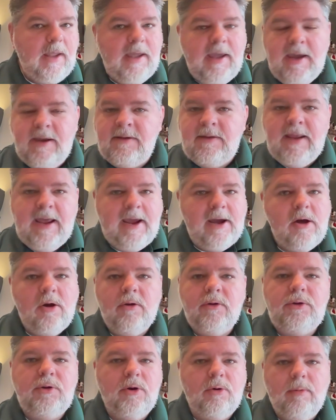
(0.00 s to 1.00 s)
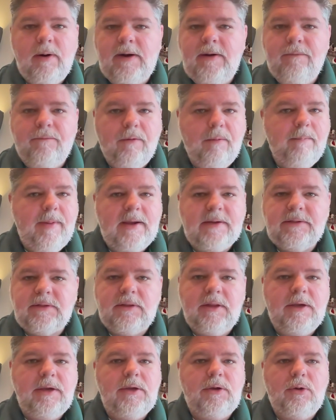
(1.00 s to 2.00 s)
and now you're ready for
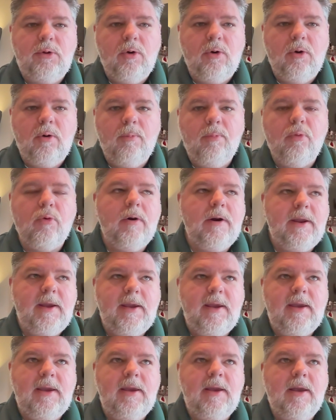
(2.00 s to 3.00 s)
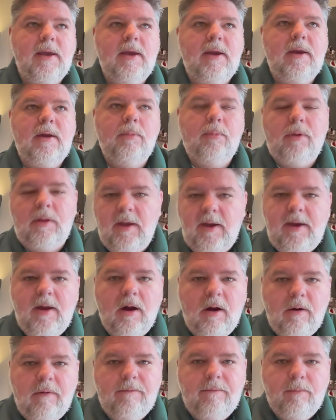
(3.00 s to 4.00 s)
basically your
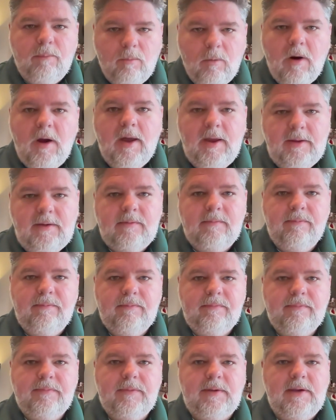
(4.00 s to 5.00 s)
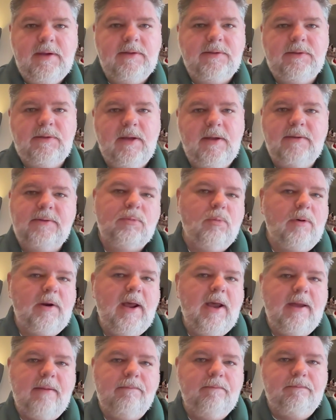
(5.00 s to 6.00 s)
pre-playoff run, is what
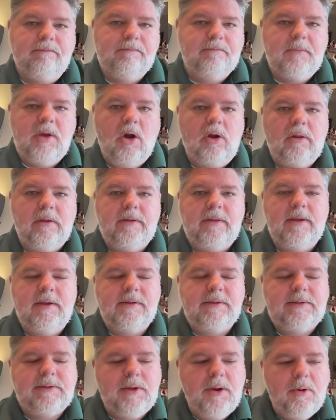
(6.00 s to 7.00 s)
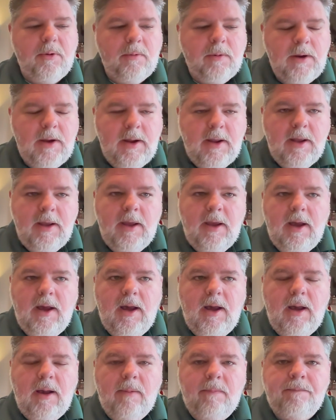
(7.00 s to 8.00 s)
I'm calling this. So
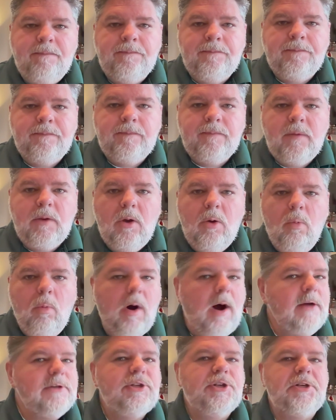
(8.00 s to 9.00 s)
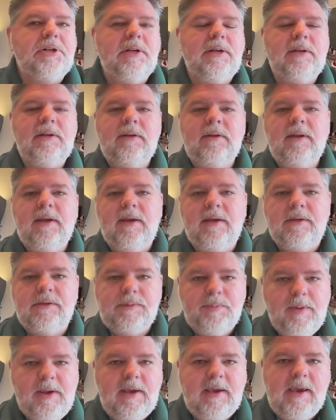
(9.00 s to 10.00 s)
Washington
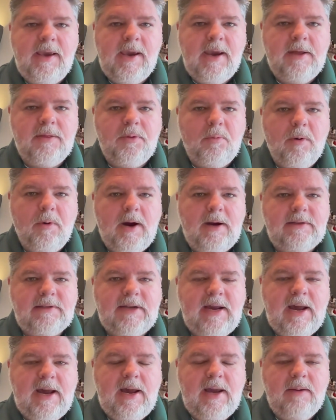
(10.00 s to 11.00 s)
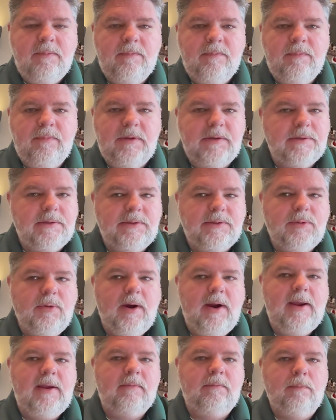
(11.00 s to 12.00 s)
is peaking at the right time. This is
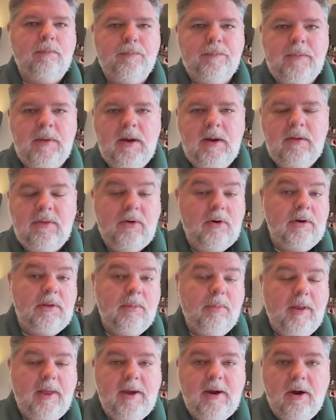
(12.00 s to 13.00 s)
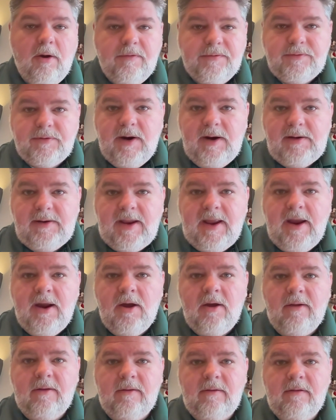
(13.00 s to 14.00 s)
great. They're in the playoffs right
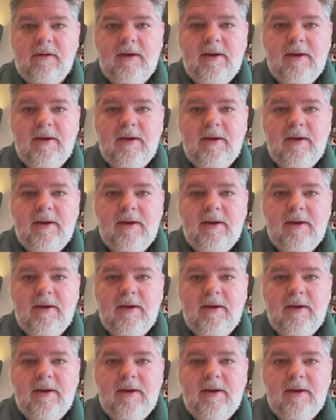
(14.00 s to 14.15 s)
now.